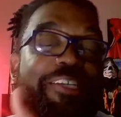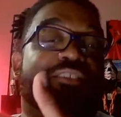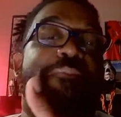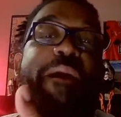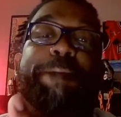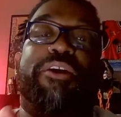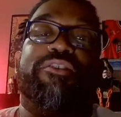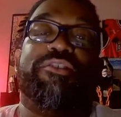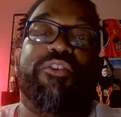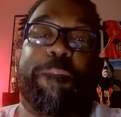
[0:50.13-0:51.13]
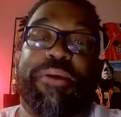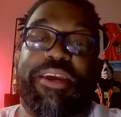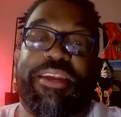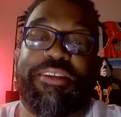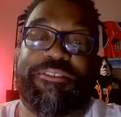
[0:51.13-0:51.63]
just my personal
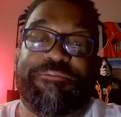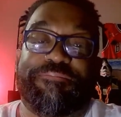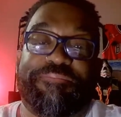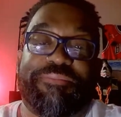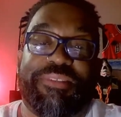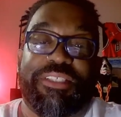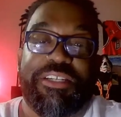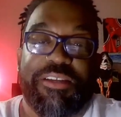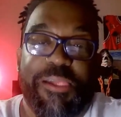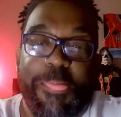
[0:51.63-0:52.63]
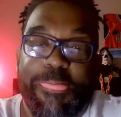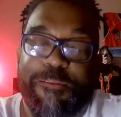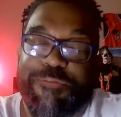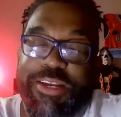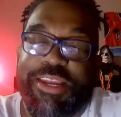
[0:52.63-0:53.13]
opinion,
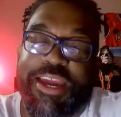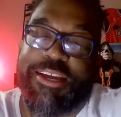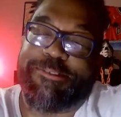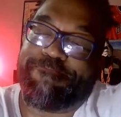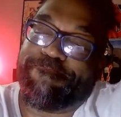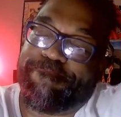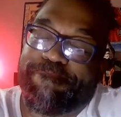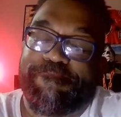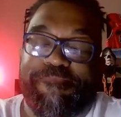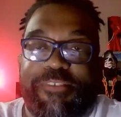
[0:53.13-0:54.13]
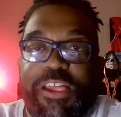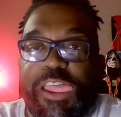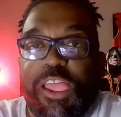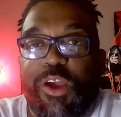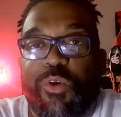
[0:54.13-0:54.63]
the vignette
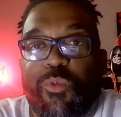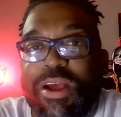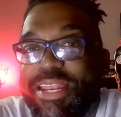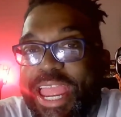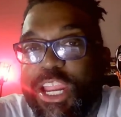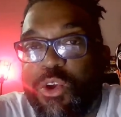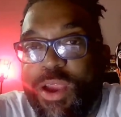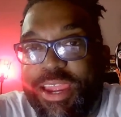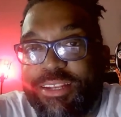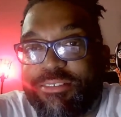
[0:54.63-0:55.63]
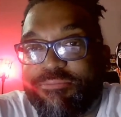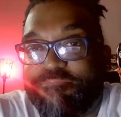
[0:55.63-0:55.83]
wasn't that great.